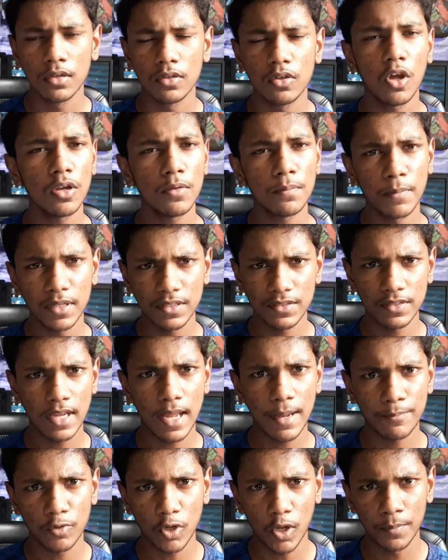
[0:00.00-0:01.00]
Not much
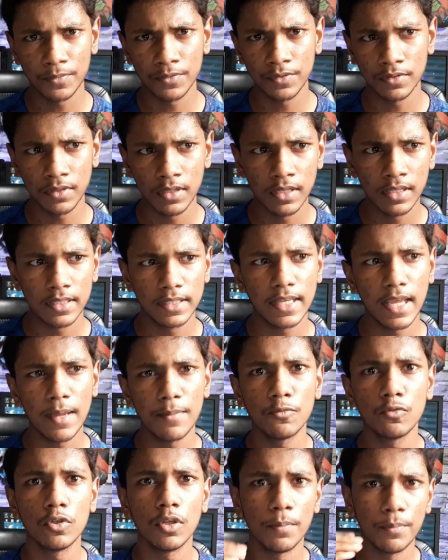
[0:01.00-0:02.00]
laptops came
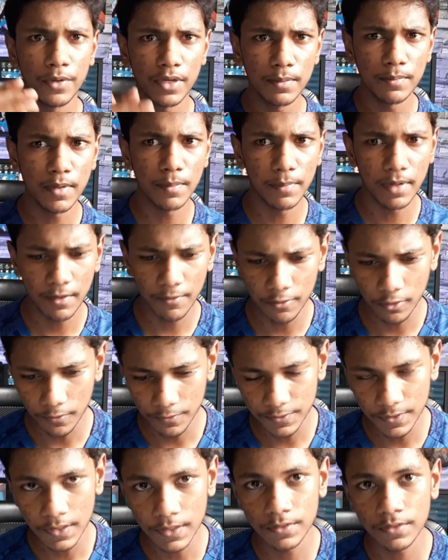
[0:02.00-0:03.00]
to the premium level of
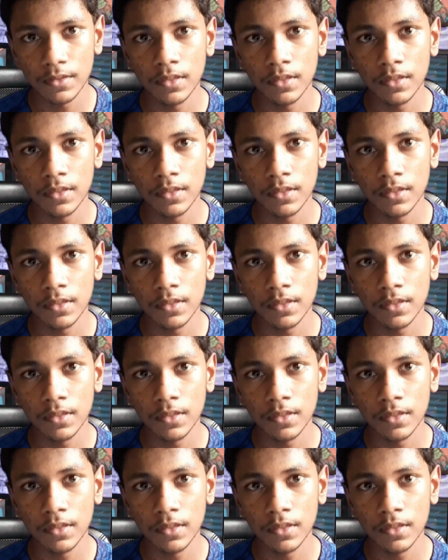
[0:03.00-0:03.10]
this,